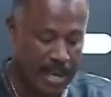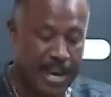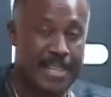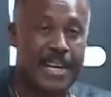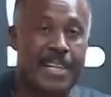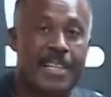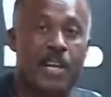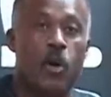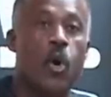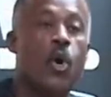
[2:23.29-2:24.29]
and that they
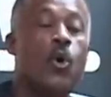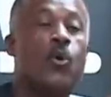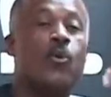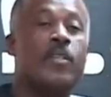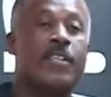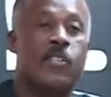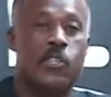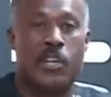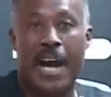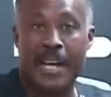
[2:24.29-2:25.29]
owe the
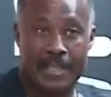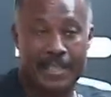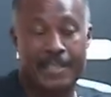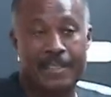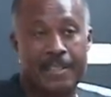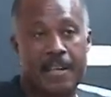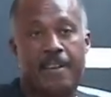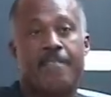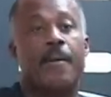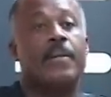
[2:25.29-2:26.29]
society
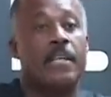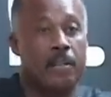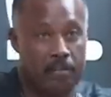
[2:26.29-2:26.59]
very little